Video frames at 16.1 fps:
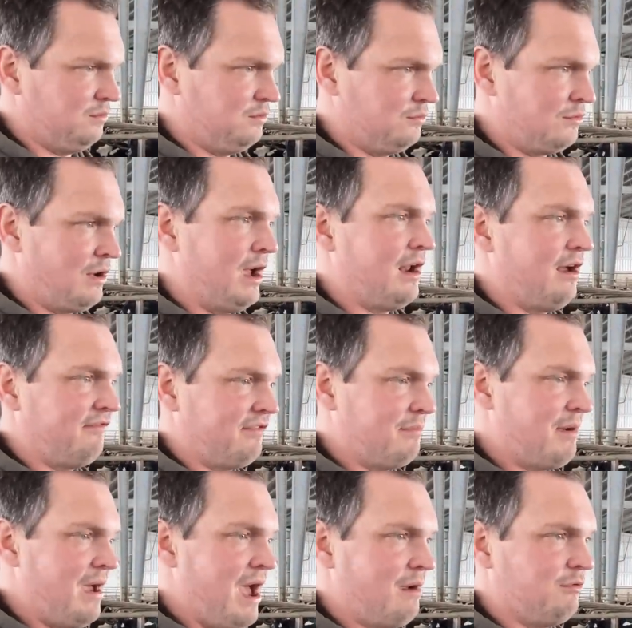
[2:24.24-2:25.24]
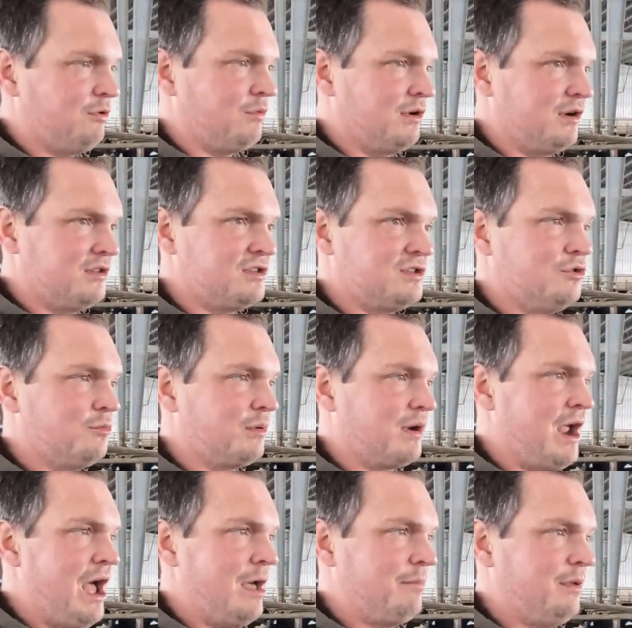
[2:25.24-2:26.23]
Right off the bat, we weren't super
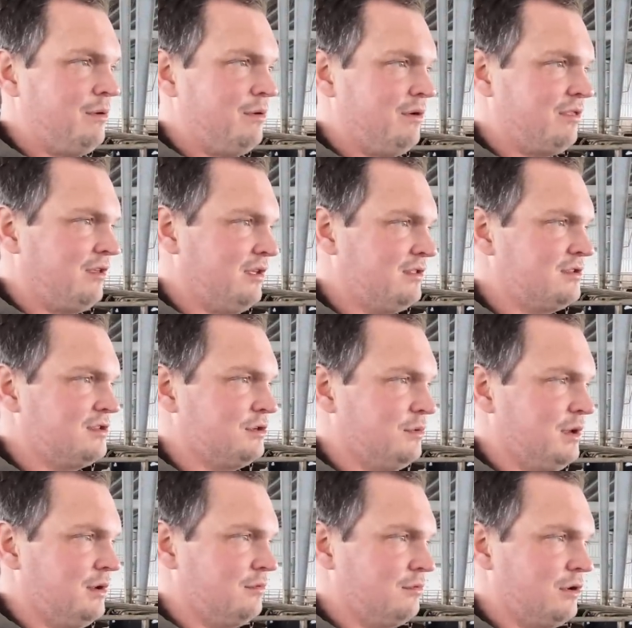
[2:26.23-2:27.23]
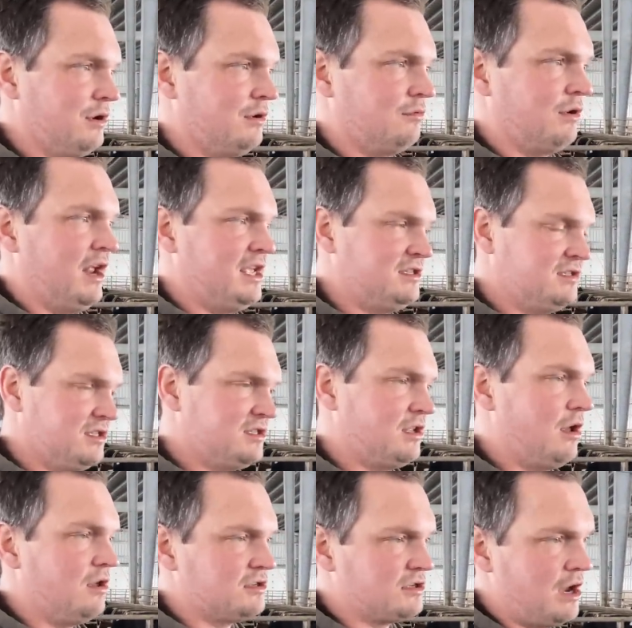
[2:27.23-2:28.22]
happy with it, so we raised the
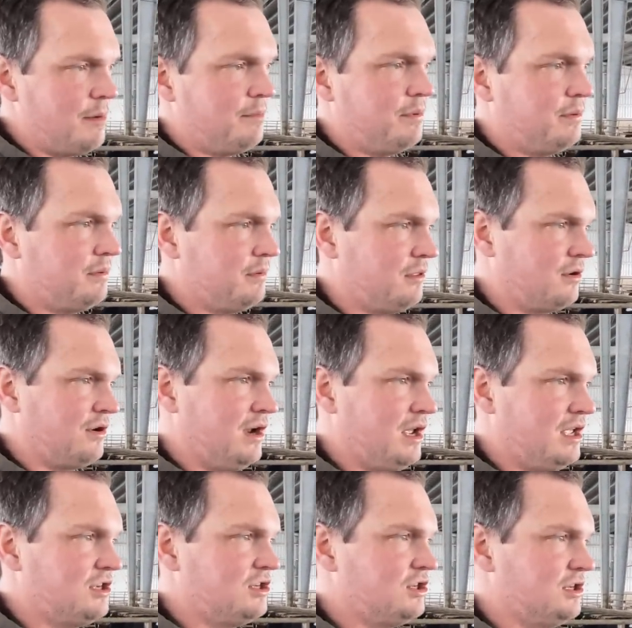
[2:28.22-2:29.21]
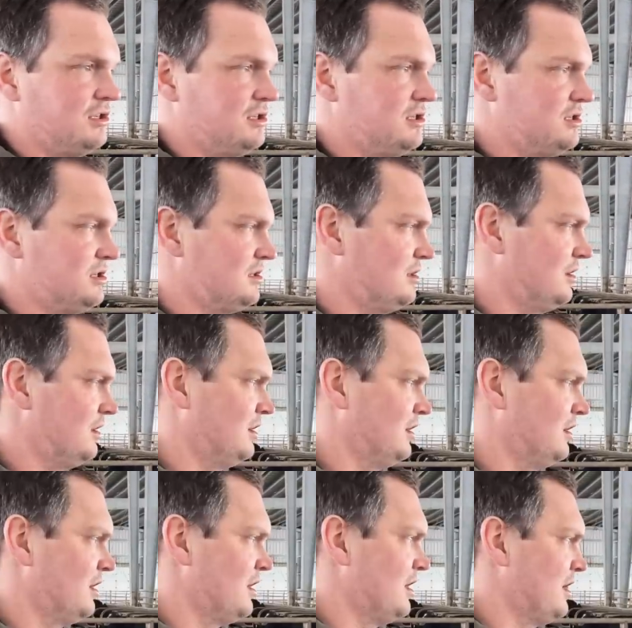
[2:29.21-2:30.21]
stalls up 3 inches,
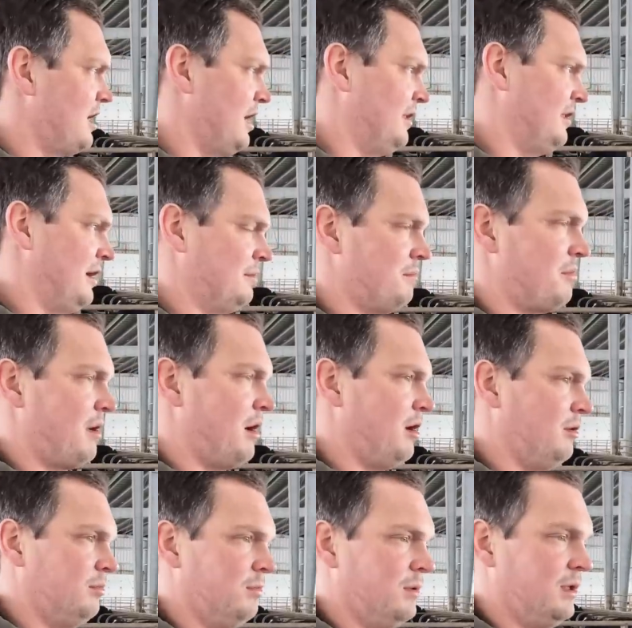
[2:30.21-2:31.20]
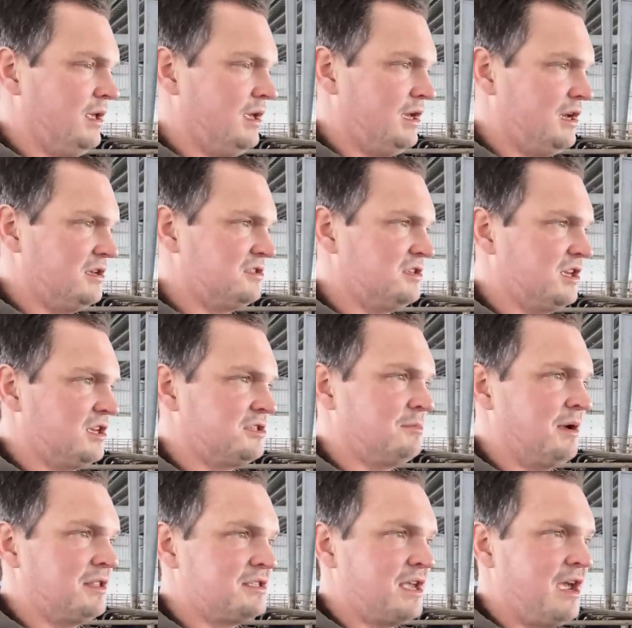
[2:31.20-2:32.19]
and then probably 6
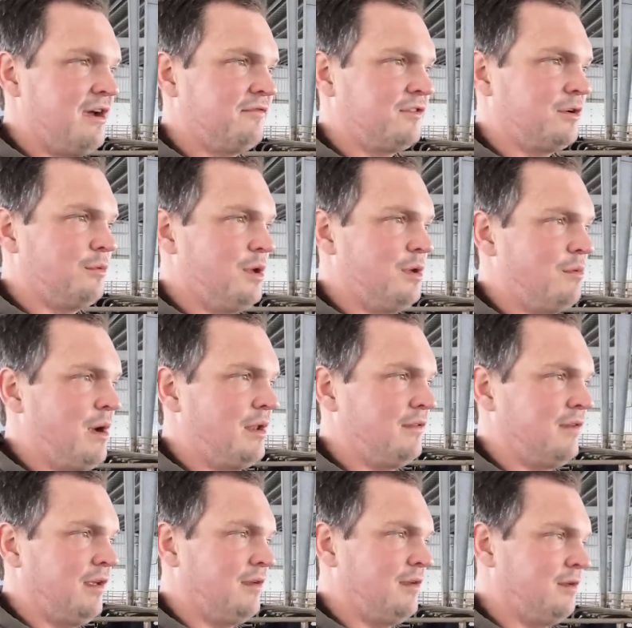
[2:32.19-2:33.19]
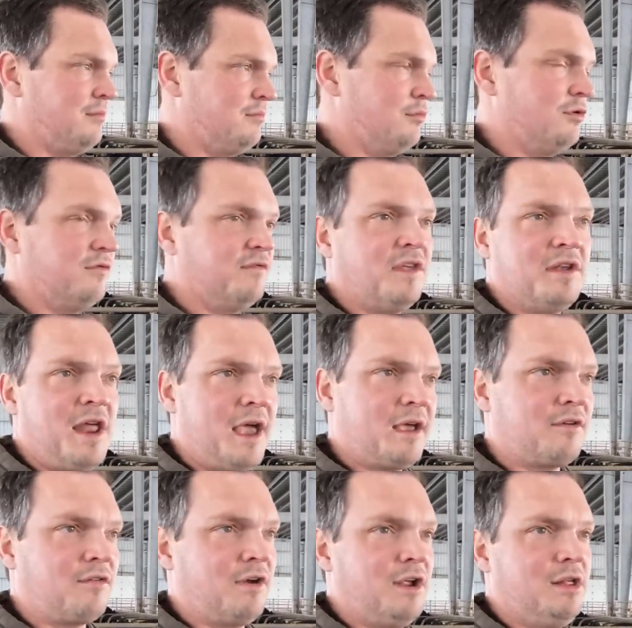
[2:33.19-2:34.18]
months after, we went in and moved the
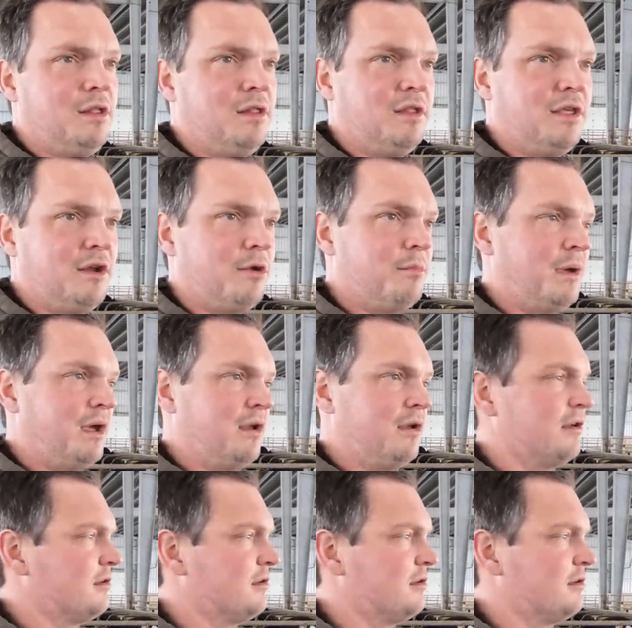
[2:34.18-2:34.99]
neck rail a little bit